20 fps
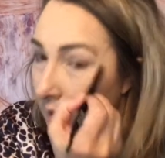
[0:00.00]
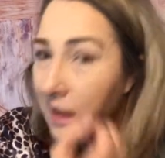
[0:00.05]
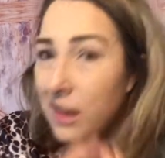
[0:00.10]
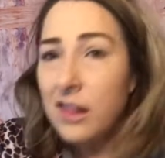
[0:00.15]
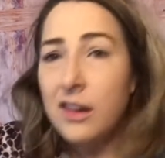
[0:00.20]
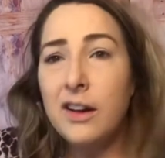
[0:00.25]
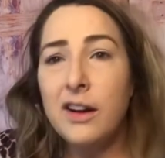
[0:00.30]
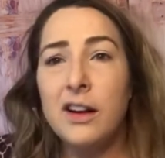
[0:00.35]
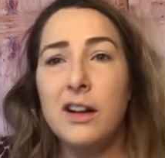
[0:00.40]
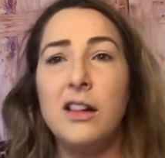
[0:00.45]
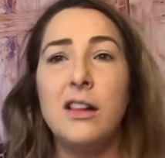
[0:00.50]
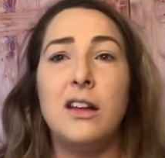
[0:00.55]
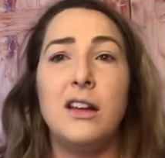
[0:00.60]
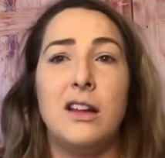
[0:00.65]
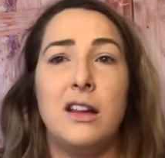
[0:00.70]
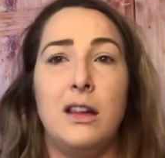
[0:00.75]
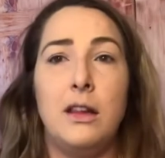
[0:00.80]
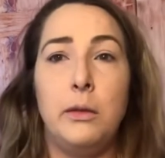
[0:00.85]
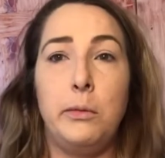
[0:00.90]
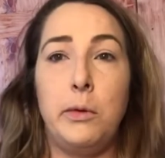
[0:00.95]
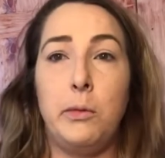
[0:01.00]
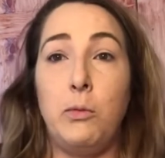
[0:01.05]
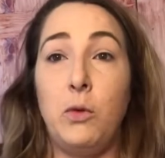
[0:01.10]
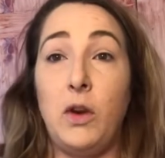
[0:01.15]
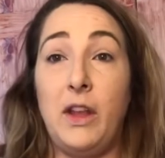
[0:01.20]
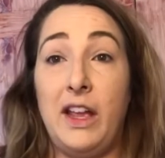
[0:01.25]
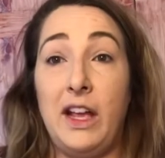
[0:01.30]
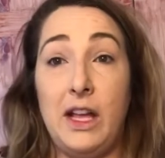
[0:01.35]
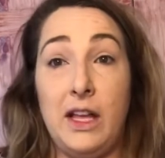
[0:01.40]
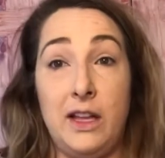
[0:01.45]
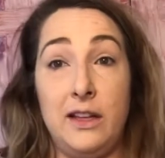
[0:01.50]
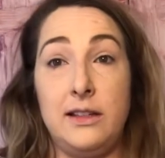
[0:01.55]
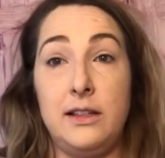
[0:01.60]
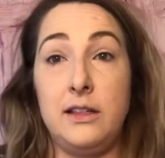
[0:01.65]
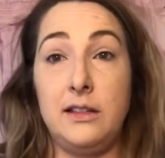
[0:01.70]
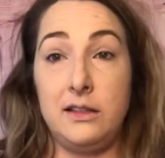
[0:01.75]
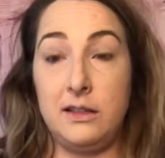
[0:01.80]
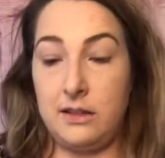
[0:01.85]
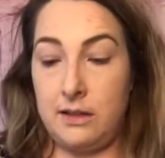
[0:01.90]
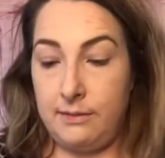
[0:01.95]
We're gonna look a little bit more like
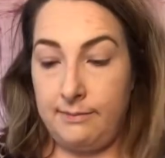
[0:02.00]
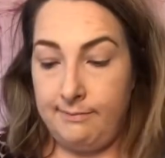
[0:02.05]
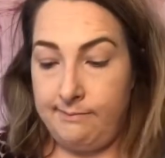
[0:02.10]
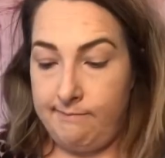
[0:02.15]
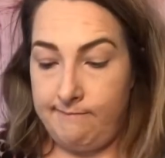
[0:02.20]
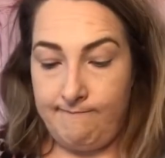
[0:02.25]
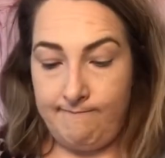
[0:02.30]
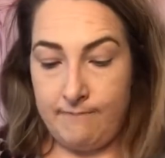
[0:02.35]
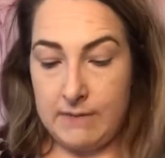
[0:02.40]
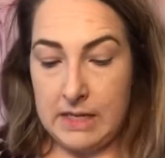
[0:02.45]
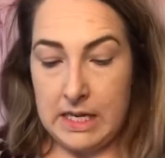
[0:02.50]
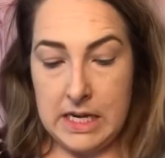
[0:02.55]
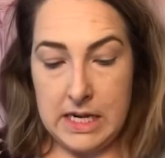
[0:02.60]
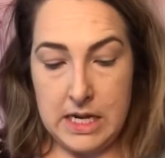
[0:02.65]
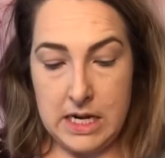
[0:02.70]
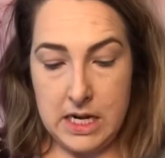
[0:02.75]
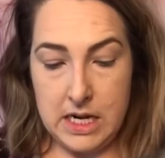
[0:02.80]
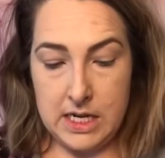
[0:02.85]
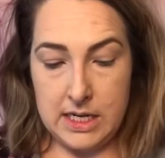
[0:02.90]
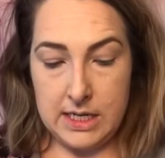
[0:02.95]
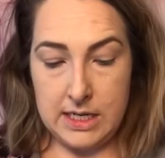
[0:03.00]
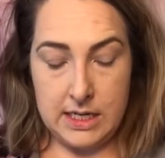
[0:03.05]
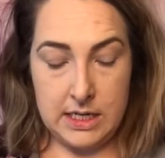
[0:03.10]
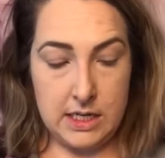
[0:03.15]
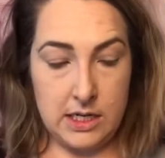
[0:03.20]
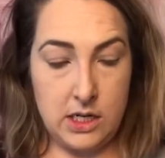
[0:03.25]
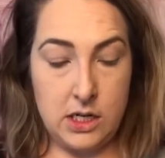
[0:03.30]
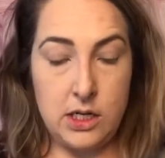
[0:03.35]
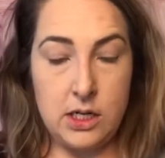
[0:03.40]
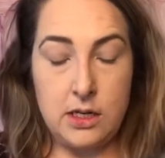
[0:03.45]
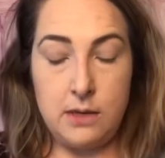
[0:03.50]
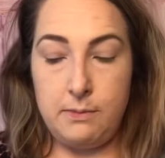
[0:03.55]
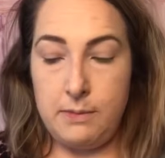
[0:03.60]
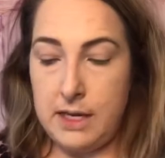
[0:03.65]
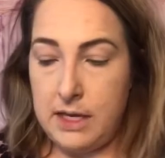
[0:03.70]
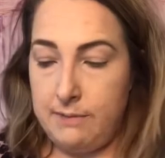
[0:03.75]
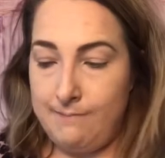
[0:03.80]
cousins, not sisters, but